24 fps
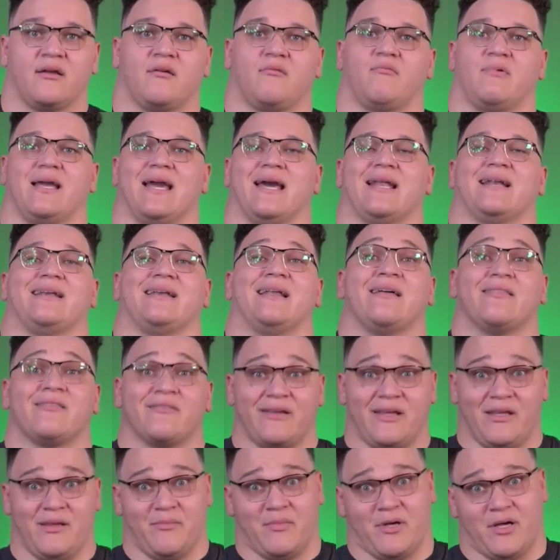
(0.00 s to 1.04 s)
we got another
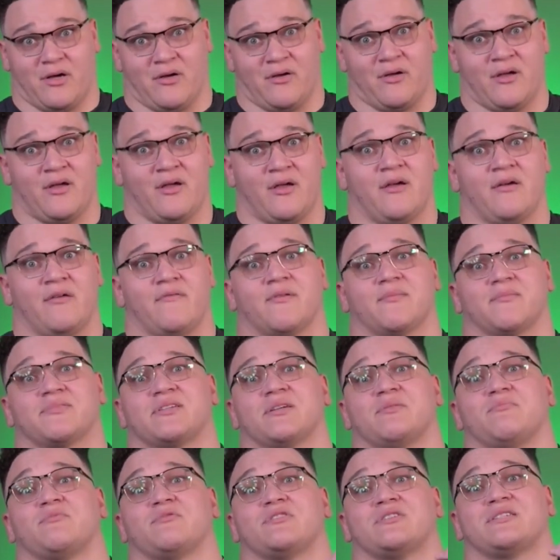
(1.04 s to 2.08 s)
email from
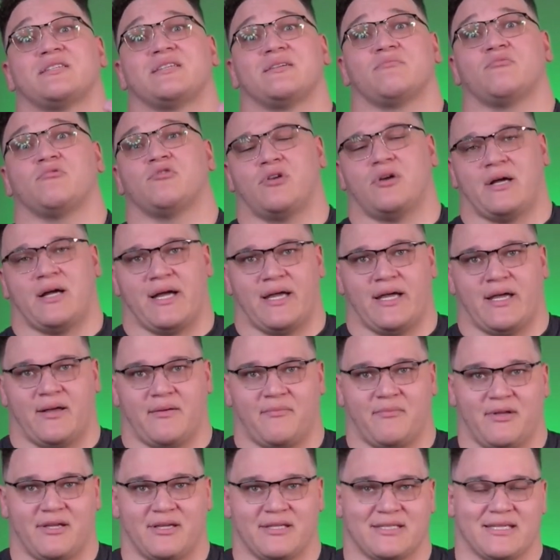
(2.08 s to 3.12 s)
someone similar high
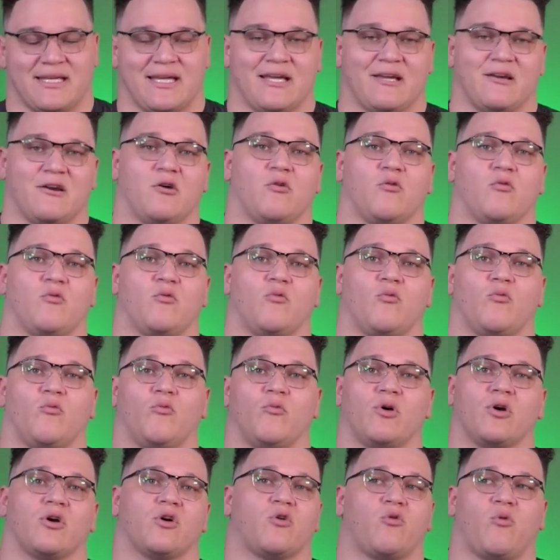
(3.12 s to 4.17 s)
up saying,
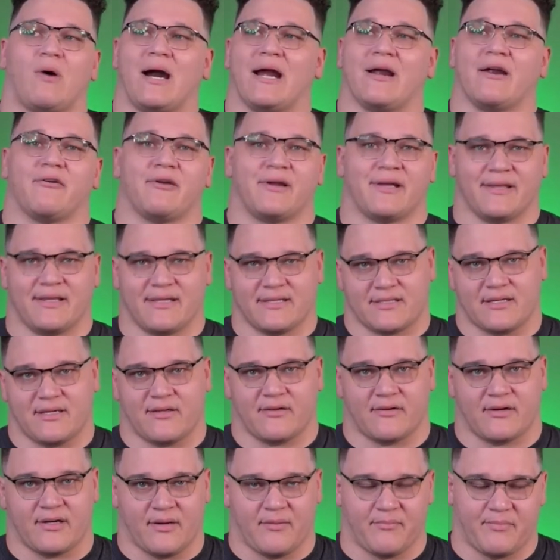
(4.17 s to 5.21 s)
we're acquiring this
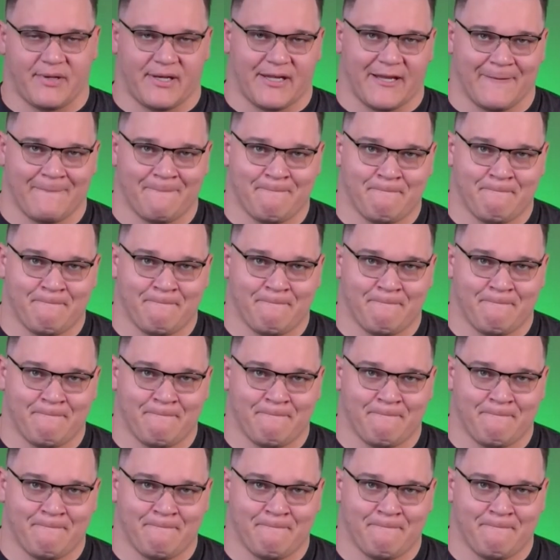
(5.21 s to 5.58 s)
other company.